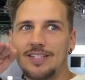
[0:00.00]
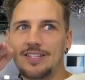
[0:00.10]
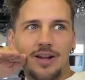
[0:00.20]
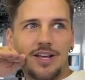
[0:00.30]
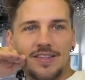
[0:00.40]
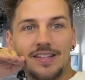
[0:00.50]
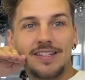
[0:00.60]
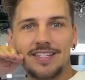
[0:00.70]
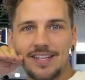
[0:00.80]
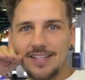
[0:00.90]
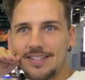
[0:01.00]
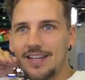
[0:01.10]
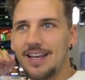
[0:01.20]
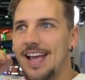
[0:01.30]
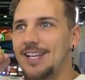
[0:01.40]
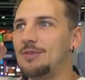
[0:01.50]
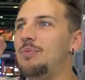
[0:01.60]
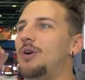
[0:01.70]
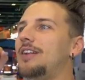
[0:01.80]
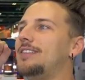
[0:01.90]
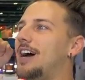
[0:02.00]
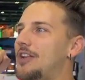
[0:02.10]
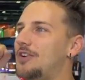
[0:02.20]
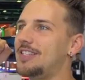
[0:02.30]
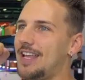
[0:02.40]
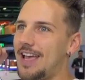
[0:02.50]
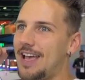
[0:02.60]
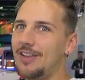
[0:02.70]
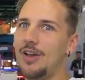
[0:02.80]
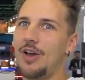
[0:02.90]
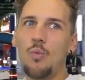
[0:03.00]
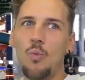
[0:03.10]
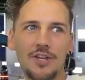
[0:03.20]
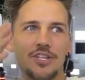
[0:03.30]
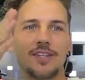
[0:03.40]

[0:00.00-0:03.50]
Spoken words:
someone else in the distance, it's important to understand which